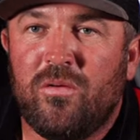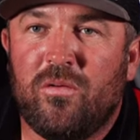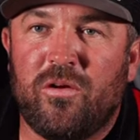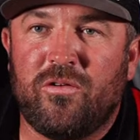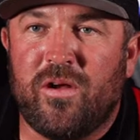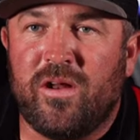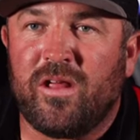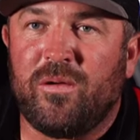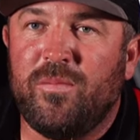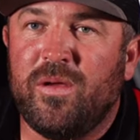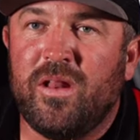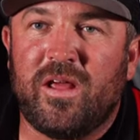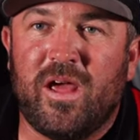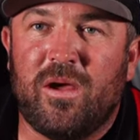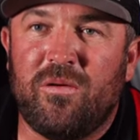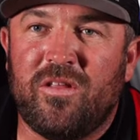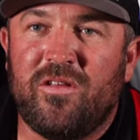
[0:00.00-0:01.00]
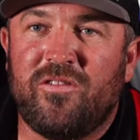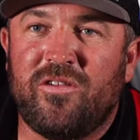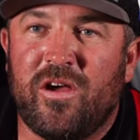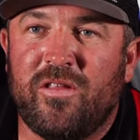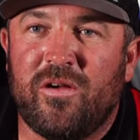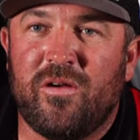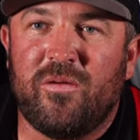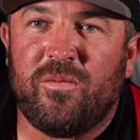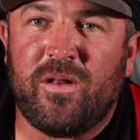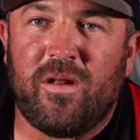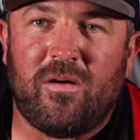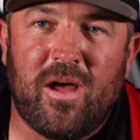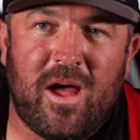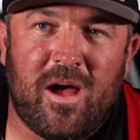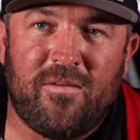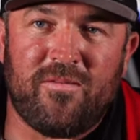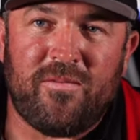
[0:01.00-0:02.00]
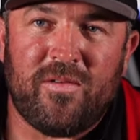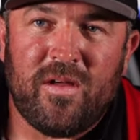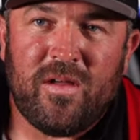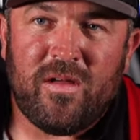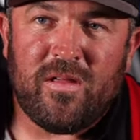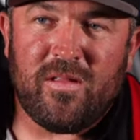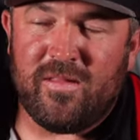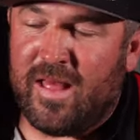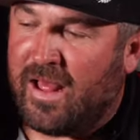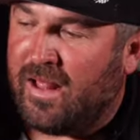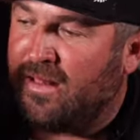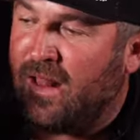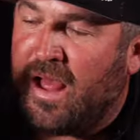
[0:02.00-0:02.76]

We're trying to communicate with each other and we don't have that